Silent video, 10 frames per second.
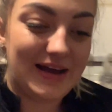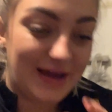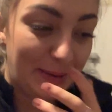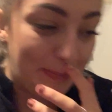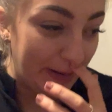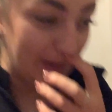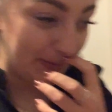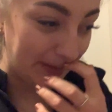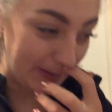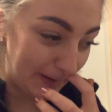I've been
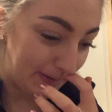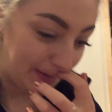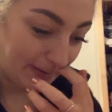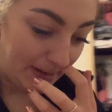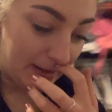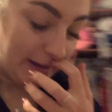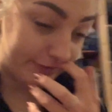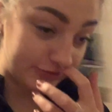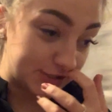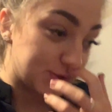at work.
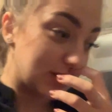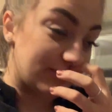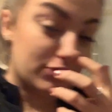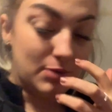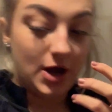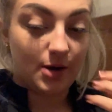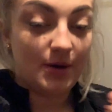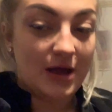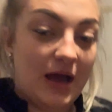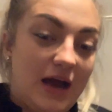I finished work, I've come home.
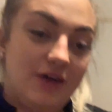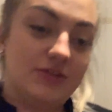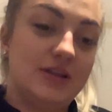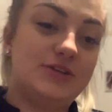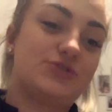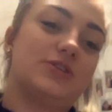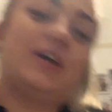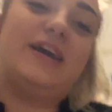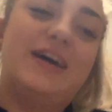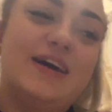I've literally,